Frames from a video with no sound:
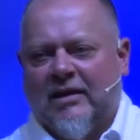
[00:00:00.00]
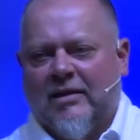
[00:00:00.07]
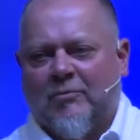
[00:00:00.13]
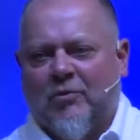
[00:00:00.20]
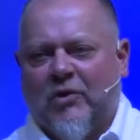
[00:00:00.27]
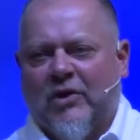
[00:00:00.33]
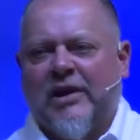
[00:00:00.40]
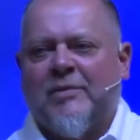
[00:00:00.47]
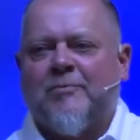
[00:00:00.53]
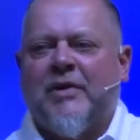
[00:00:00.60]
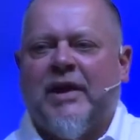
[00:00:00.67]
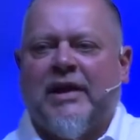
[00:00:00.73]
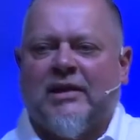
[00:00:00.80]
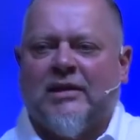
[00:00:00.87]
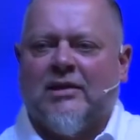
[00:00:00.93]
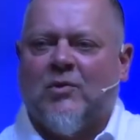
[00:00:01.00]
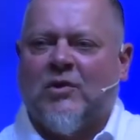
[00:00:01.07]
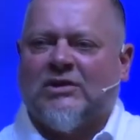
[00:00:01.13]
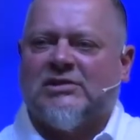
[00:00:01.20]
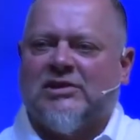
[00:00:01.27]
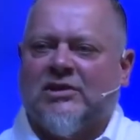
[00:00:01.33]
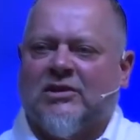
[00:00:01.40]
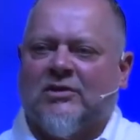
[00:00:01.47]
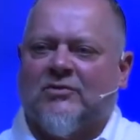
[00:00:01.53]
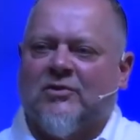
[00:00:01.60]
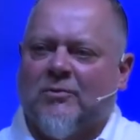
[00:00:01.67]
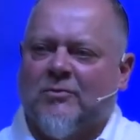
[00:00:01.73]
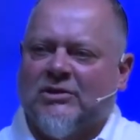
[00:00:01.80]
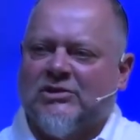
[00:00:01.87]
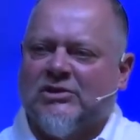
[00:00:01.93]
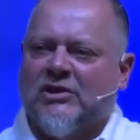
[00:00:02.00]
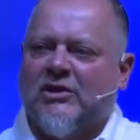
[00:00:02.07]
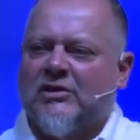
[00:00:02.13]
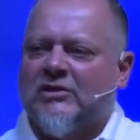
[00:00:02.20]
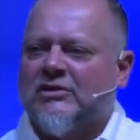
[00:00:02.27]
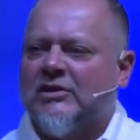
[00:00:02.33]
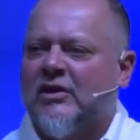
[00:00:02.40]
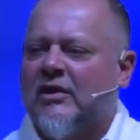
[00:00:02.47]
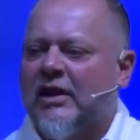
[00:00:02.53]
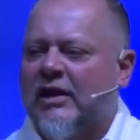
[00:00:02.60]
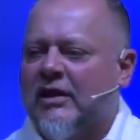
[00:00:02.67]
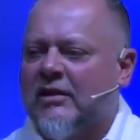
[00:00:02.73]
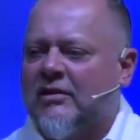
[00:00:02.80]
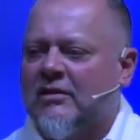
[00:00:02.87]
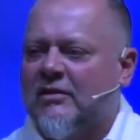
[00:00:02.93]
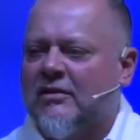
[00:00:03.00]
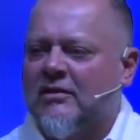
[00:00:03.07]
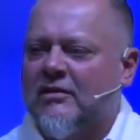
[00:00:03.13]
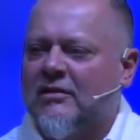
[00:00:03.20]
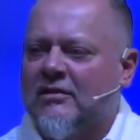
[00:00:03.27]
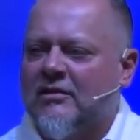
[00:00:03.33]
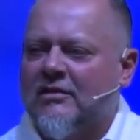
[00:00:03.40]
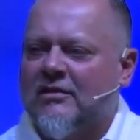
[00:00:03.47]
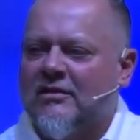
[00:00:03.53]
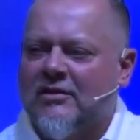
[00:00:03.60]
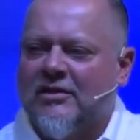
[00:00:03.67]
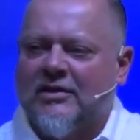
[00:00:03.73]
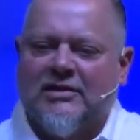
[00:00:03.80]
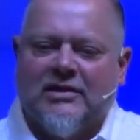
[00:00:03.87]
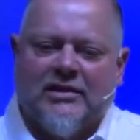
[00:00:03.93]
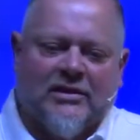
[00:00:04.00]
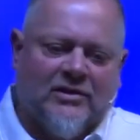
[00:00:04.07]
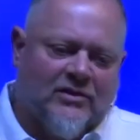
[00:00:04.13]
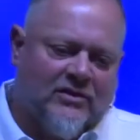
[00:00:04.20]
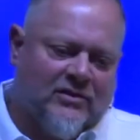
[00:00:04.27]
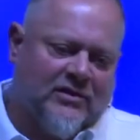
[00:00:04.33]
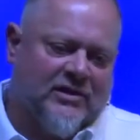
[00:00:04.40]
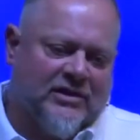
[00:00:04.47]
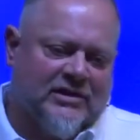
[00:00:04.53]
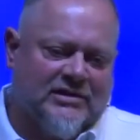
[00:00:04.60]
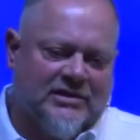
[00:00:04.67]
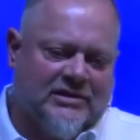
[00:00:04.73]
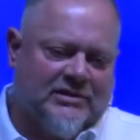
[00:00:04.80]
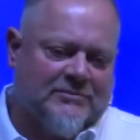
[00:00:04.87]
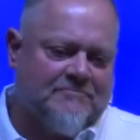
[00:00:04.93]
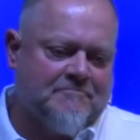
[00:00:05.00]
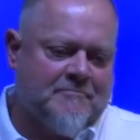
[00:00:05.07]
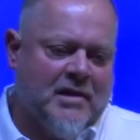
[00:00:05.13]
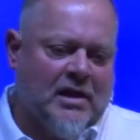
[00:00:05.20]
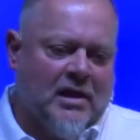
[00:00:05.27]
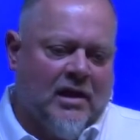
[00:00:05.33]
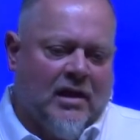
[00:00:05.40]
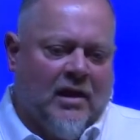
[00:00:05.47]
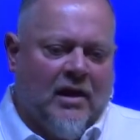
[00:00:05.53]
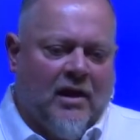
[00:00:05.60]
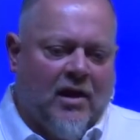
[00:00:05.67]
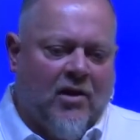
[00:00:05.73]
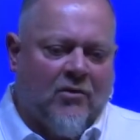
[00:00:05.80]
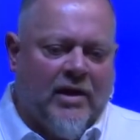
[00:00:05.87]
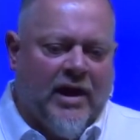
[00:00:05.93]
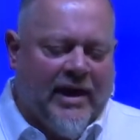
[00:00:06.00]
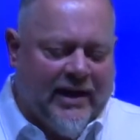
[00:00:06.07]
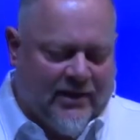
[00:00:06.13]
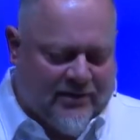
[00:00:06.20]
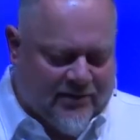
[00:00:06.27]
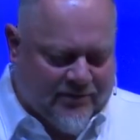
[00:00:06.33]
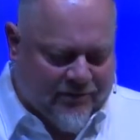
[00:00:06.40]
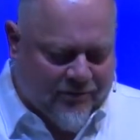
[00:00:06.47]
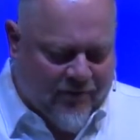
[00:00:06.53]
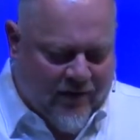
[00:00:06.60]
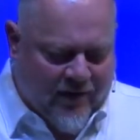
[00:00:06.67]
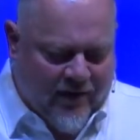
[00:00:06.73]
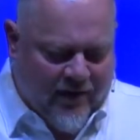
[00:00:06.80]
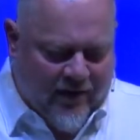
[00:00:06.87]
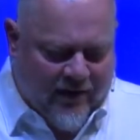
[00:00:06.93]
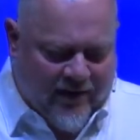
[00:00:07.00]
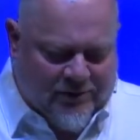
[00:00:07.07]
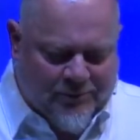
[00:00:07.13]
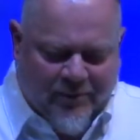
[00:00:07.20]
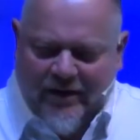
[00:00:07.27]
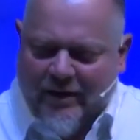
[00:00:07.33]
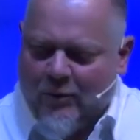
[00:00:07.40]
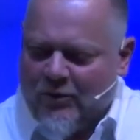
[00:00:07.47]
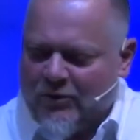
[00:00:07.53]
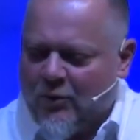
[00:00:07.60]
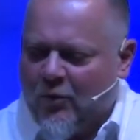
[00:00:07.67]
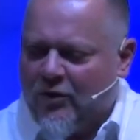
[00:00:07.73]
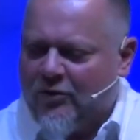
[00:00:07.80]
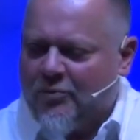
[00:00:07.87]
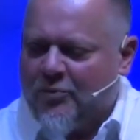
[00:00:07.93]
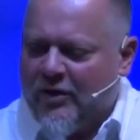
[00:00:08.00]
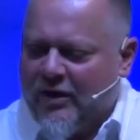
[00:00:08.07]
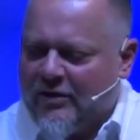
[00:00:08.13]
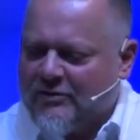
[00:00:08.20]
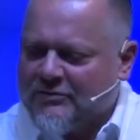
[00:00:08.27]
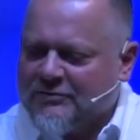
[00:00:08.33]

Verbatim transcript: bring it back and quit stealing from the church, all right? Good deal. Good deal. All right, let's begin with a word of prayer.